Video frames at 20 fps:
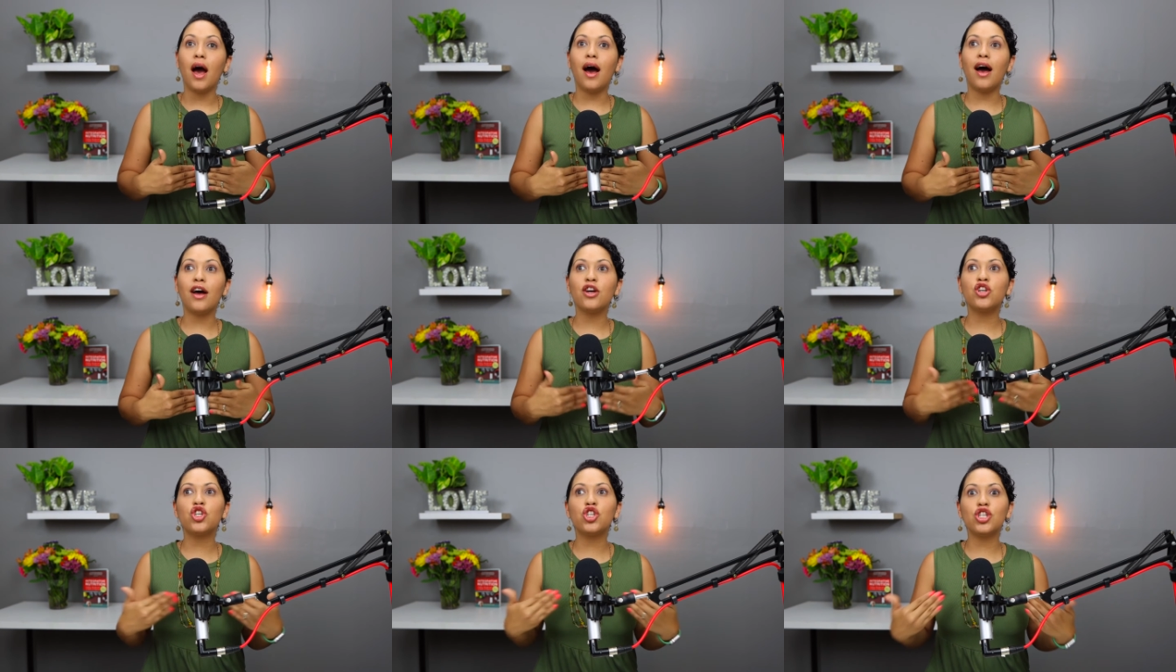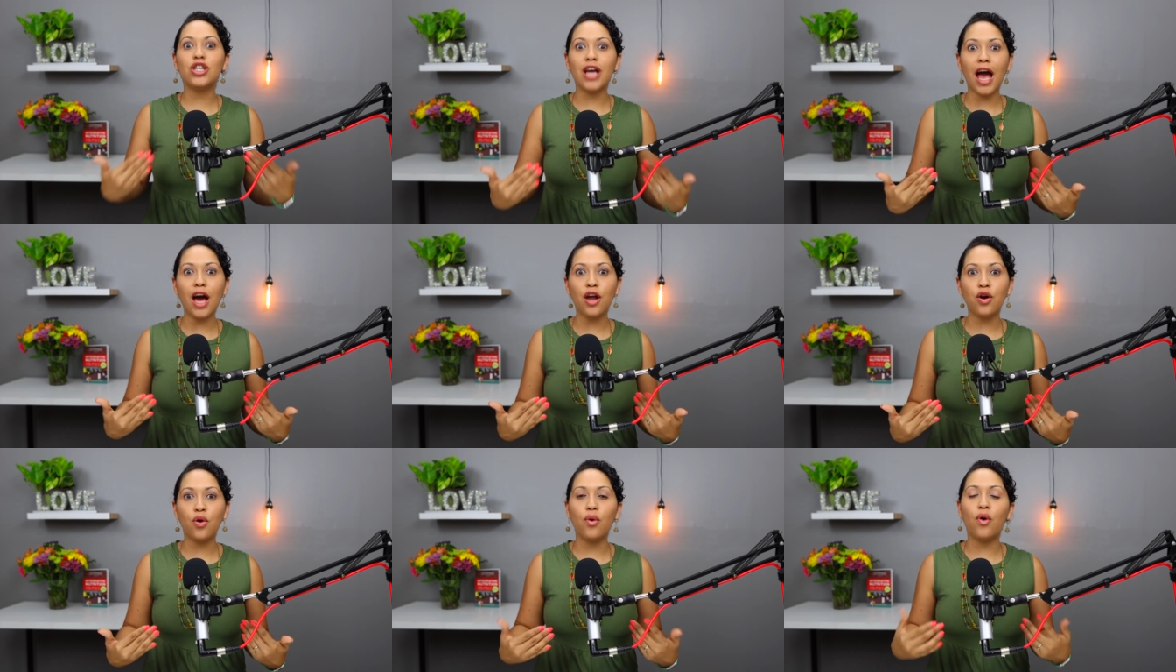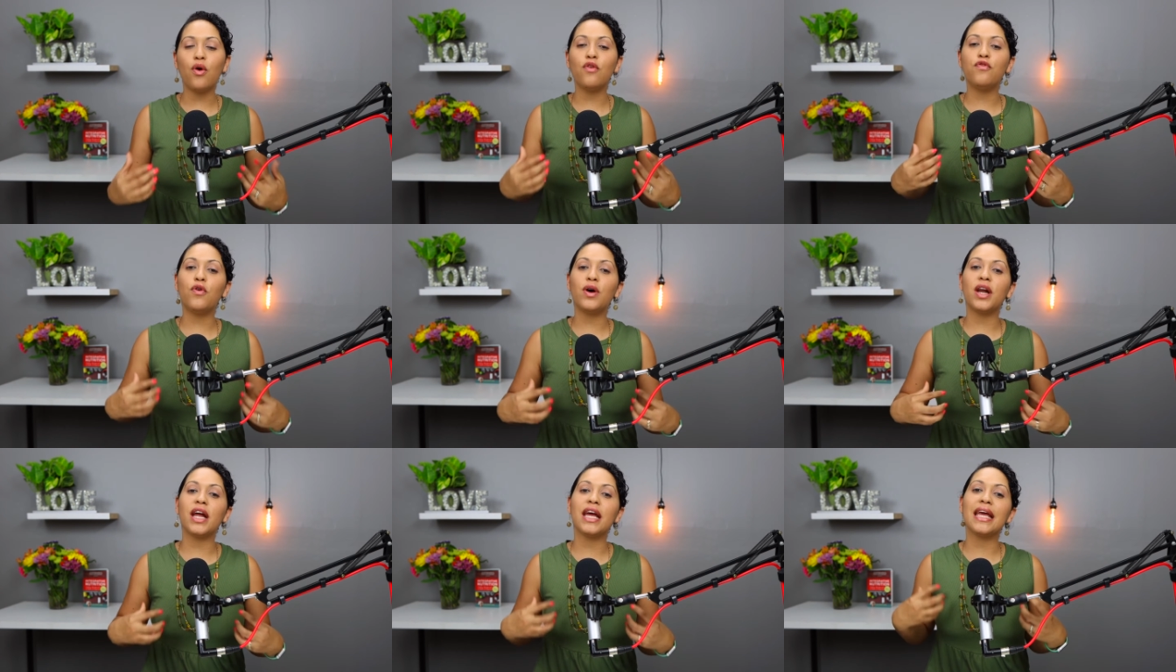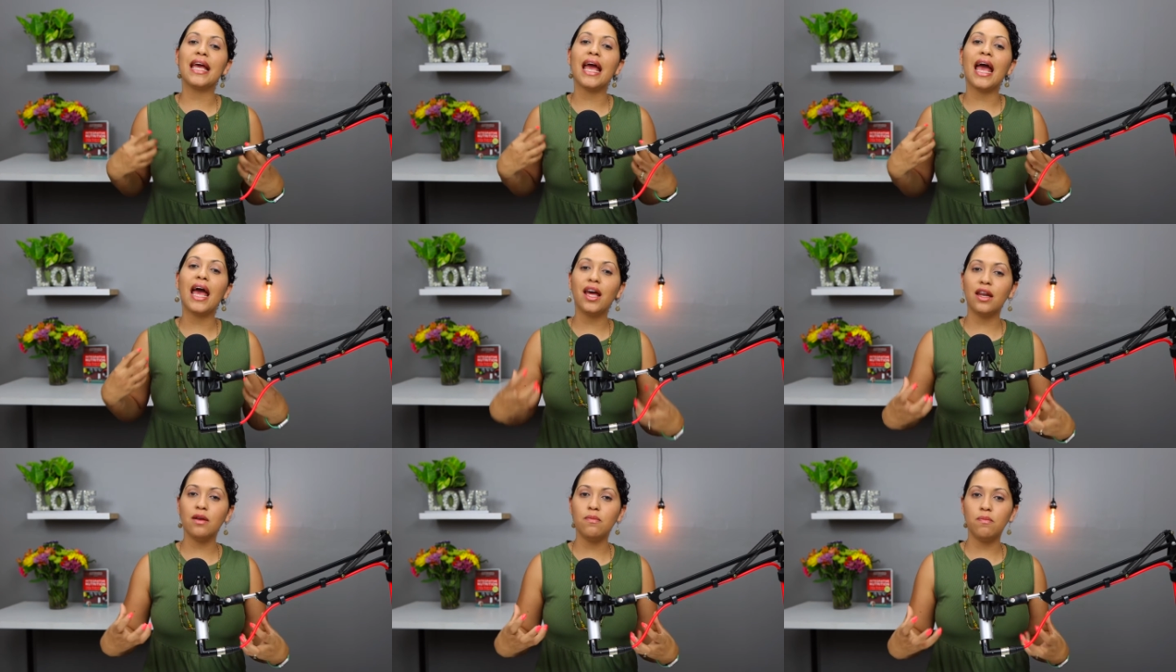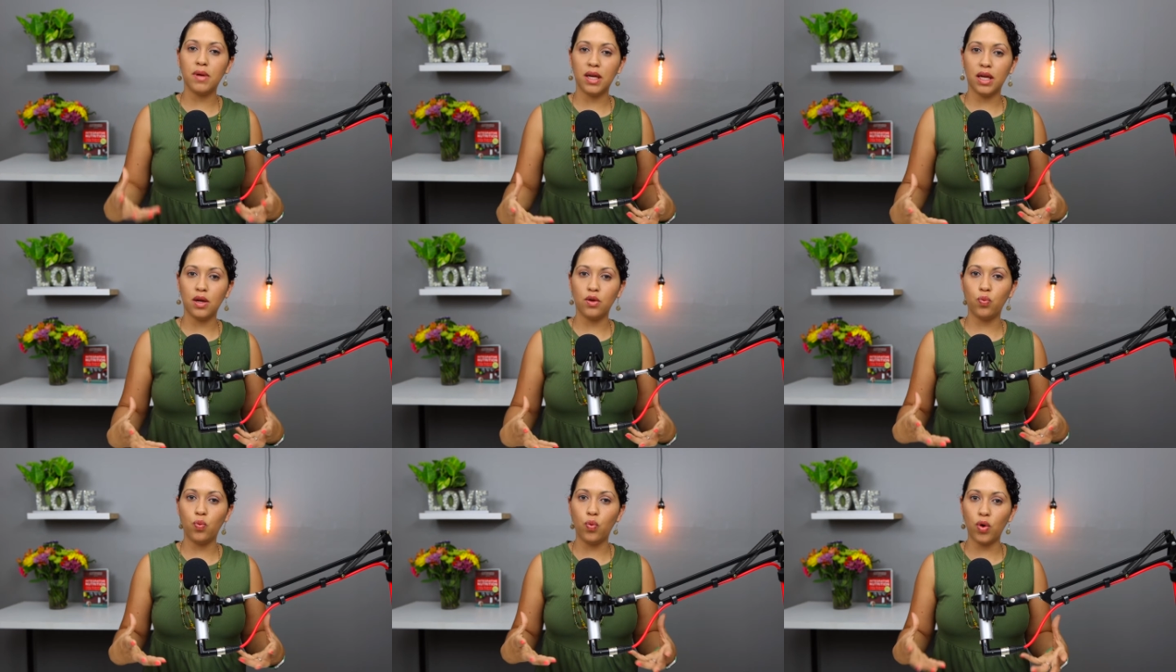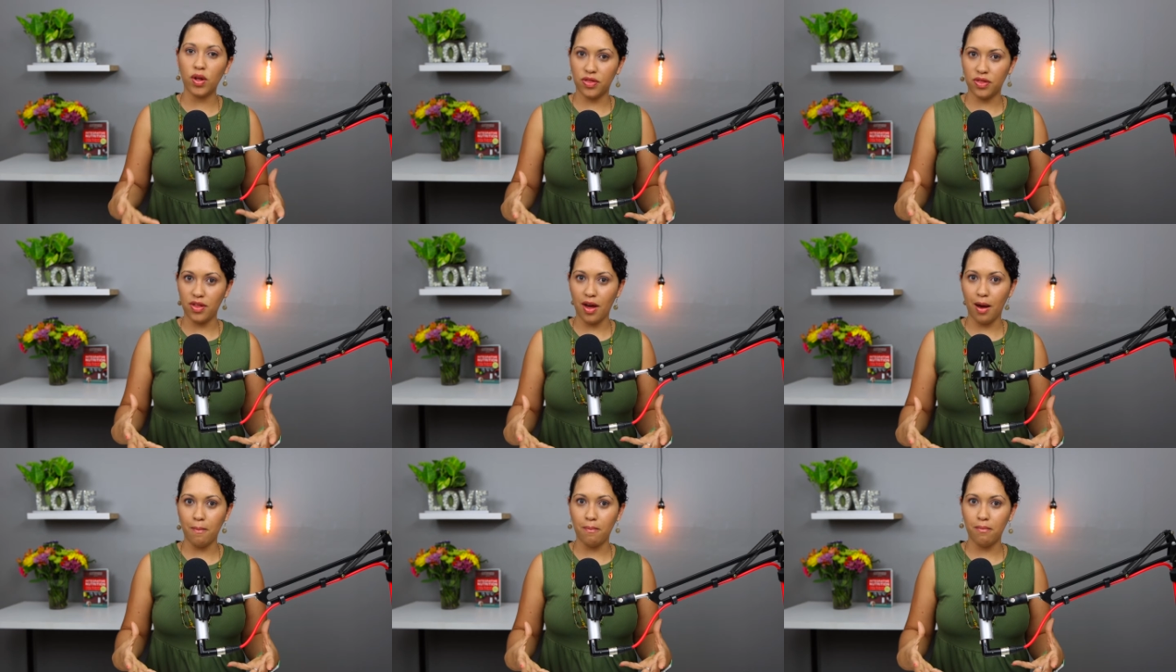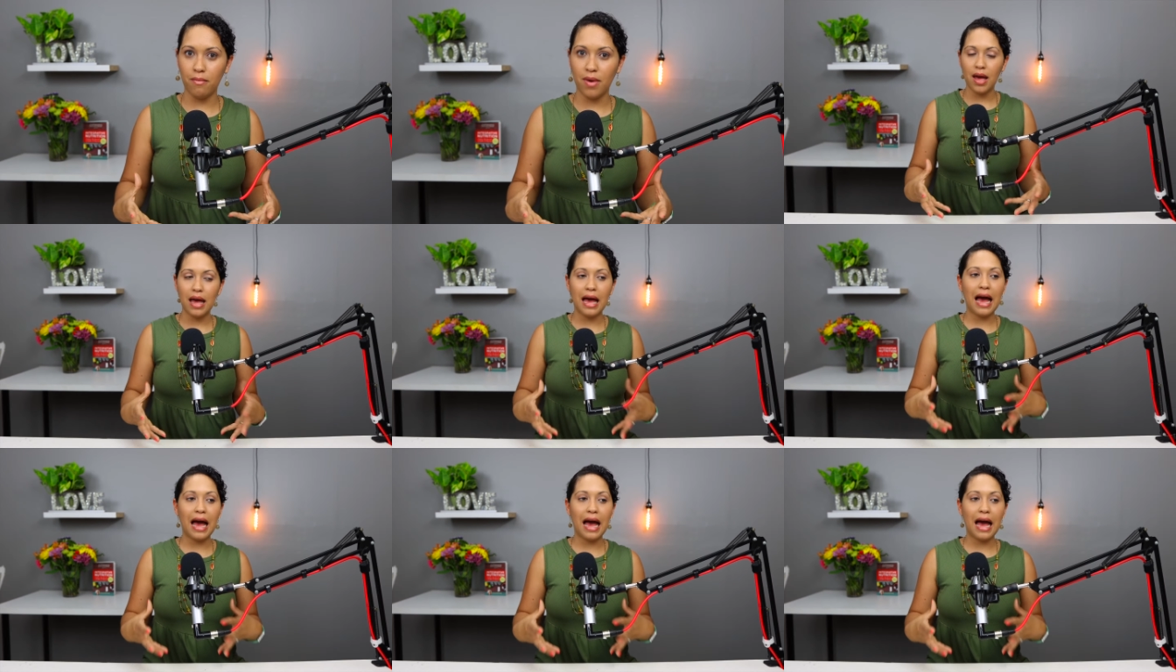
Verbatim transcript: a shadow of what I can be with them.